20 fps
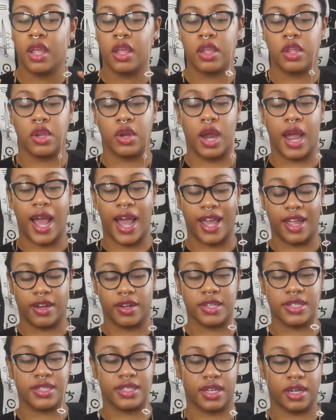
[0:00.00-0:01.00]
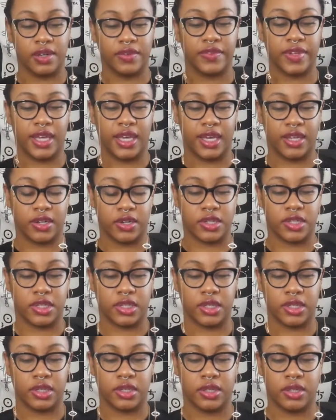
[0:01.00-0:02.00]
your higher self
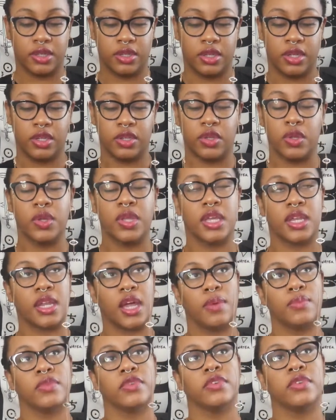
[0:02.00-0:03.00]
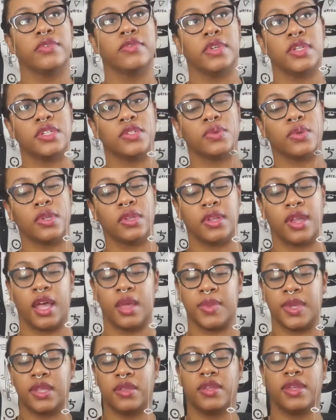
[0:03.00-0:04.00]
energy. You cannot move into
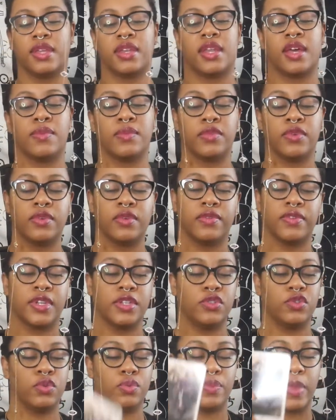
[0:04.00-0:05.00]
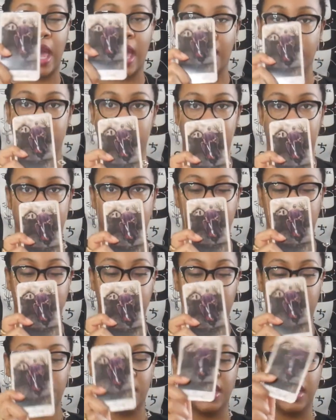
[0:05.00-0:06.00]
alignment. You cannot move into balance,
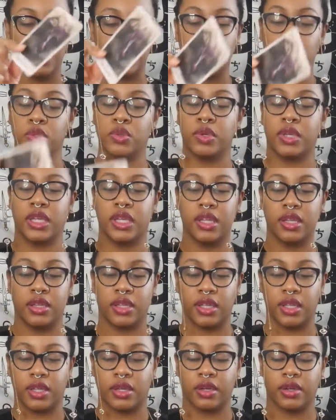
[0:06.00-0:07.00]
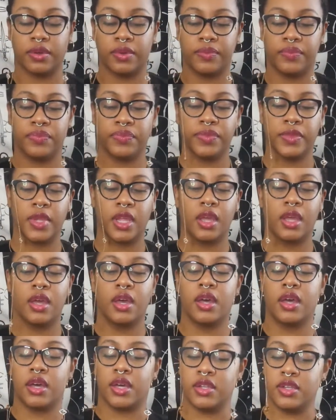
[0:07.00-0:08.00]
into healing,
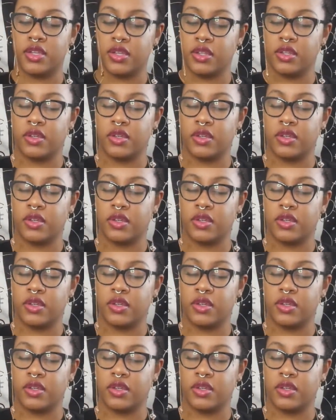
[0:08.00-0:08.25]
until